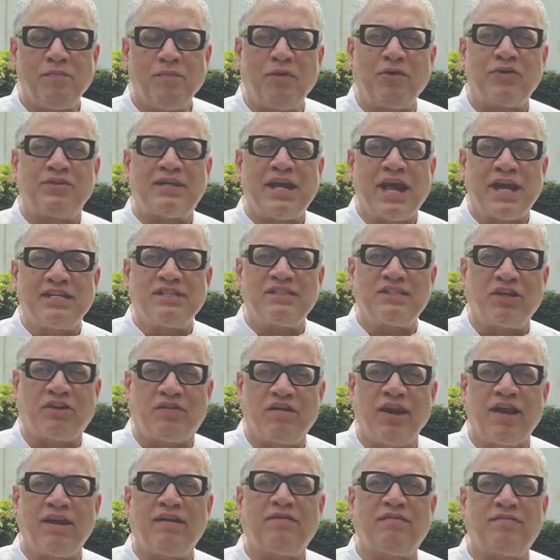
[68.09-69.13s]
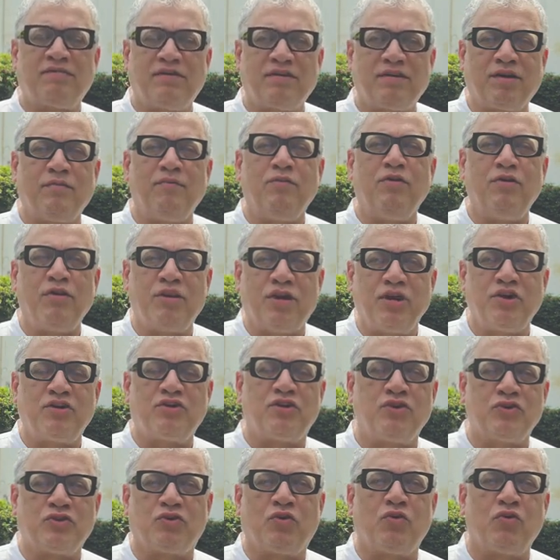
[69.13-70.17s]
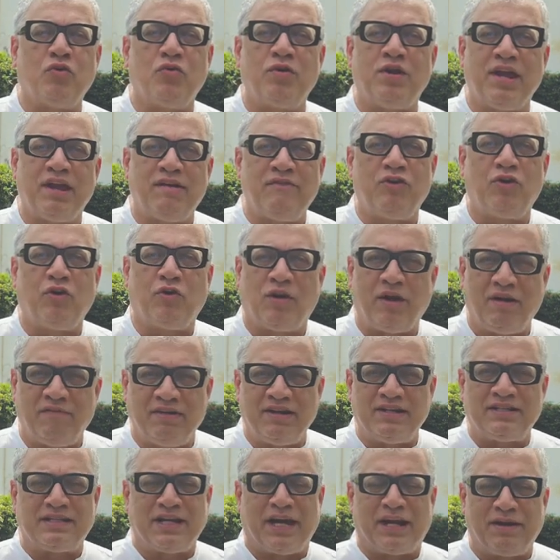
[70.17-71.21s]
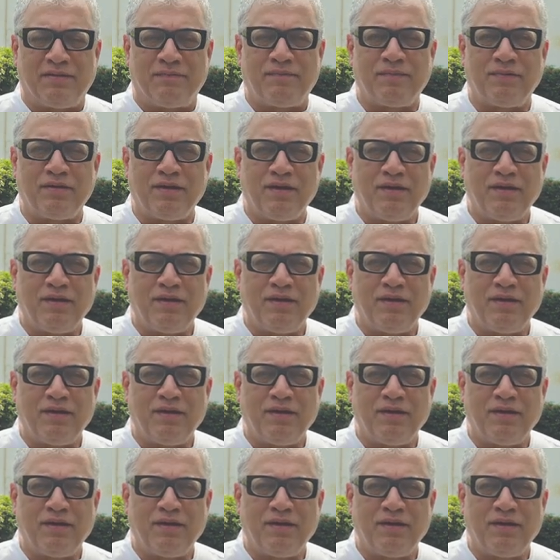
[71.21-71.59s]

Because as the great communications guru David Ogilvy said,